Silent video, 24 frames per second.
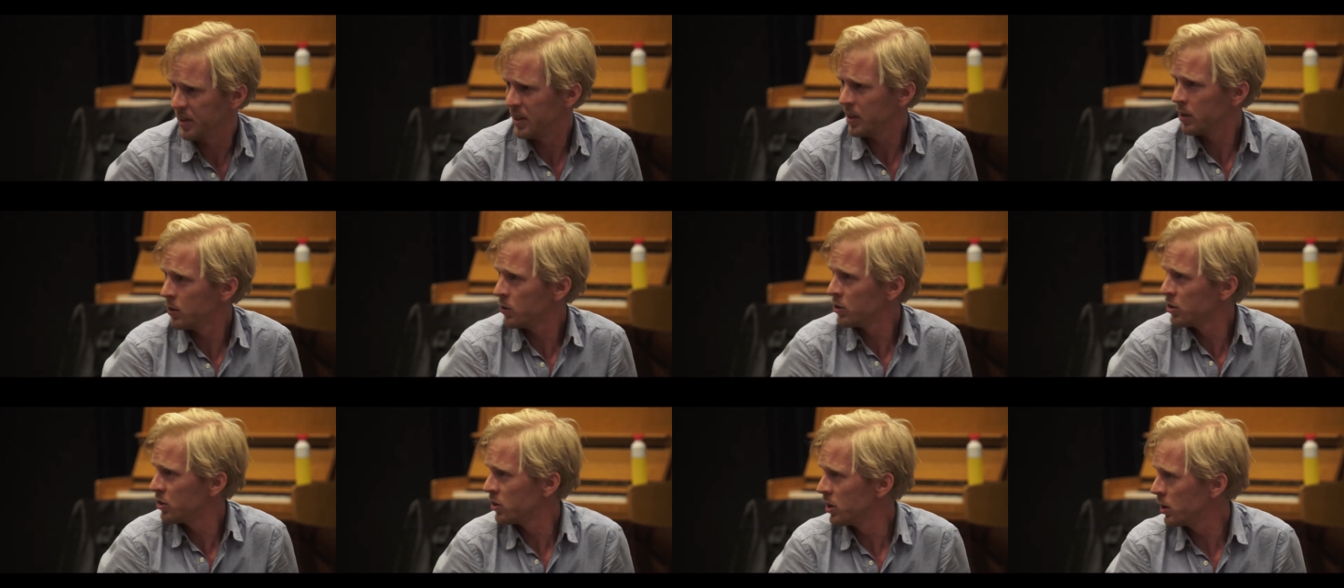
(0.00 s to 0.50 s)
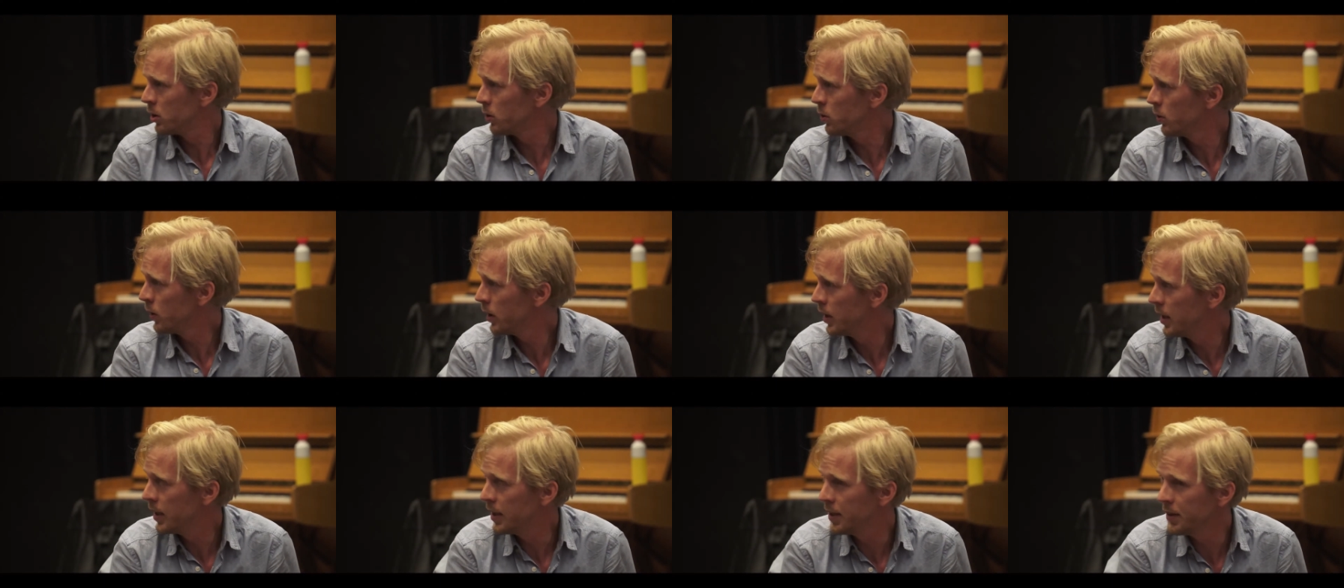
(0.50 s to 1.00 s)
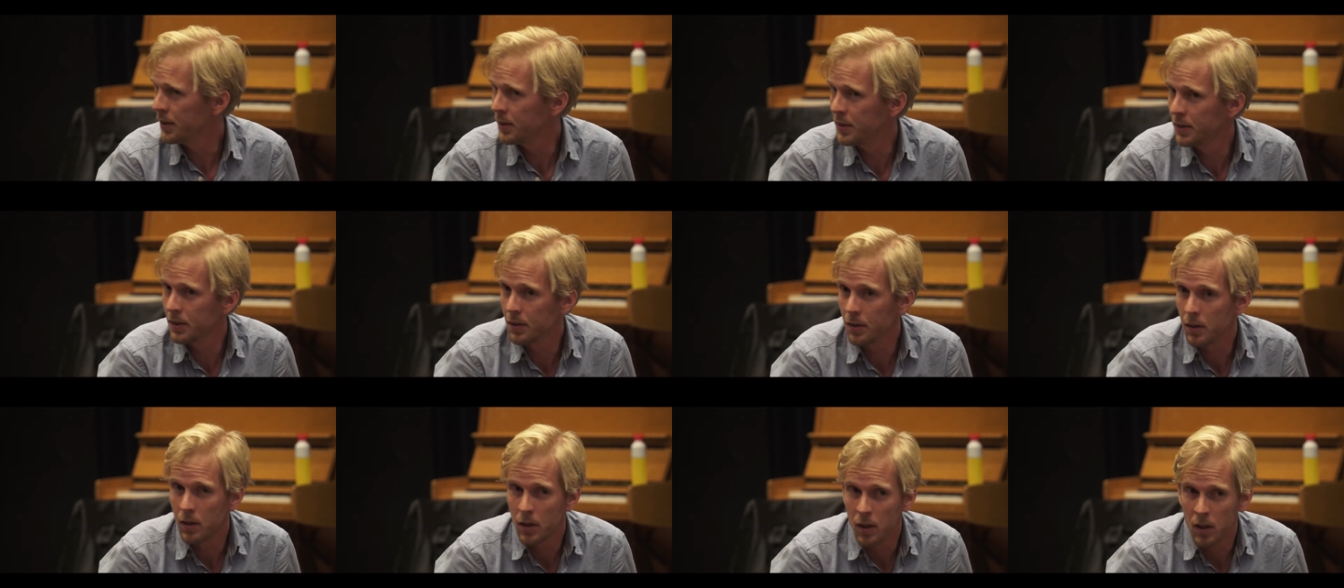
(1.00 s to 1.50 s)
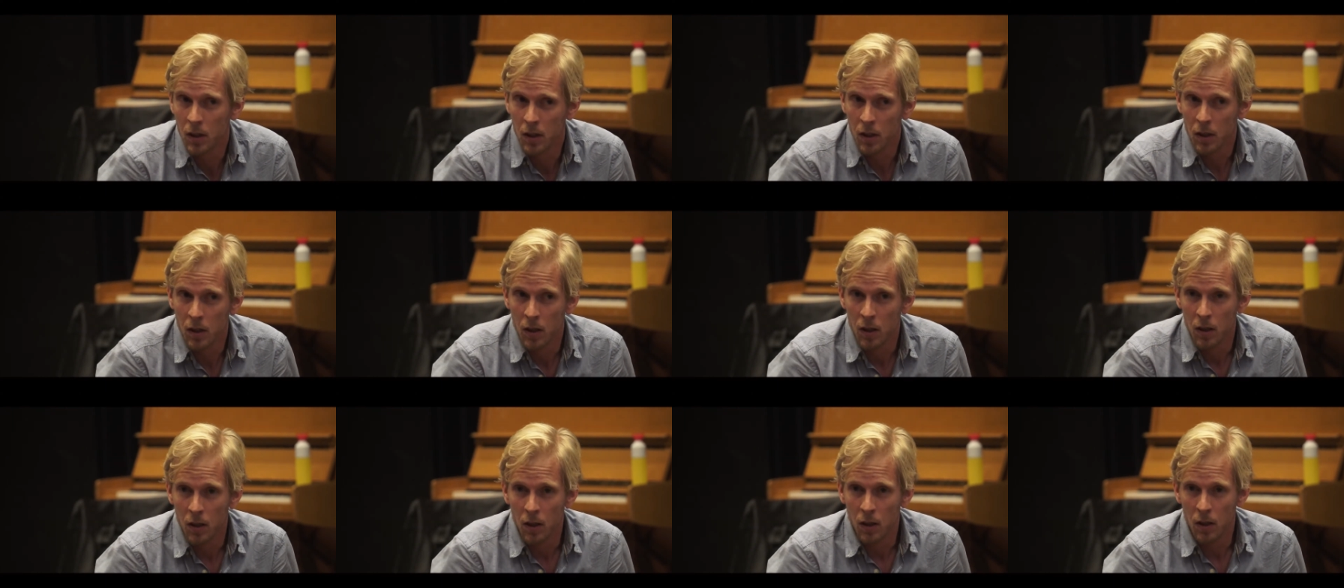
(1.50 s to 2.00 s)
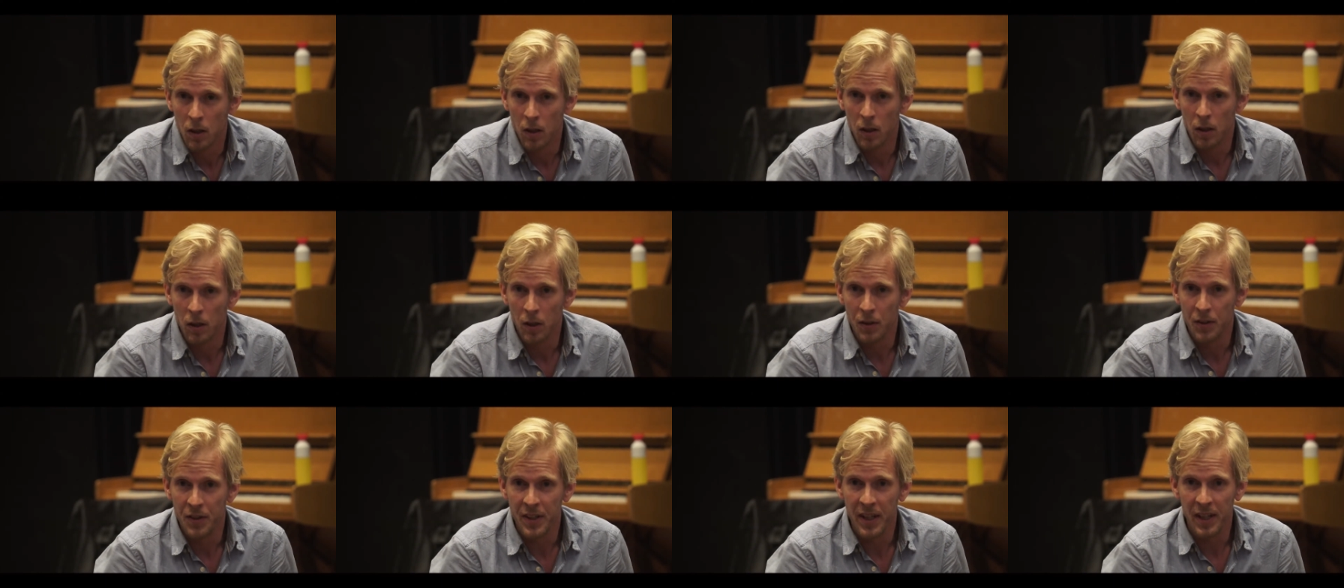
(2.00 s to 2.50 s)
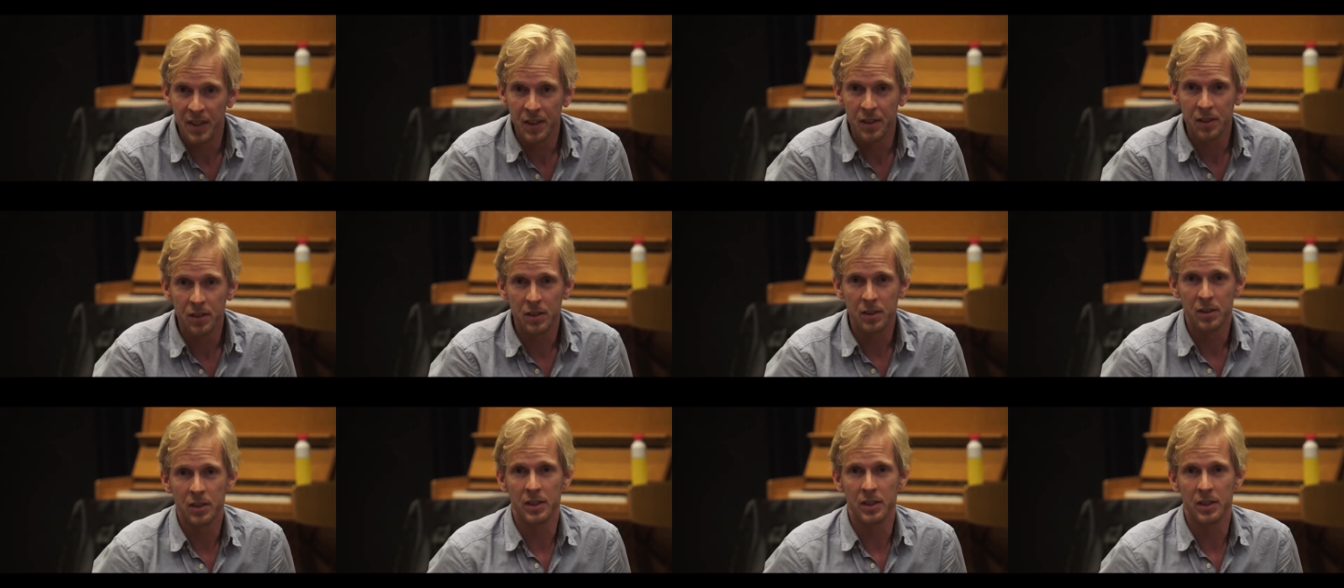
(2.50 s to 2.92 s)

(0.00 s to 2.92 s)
years or so, and then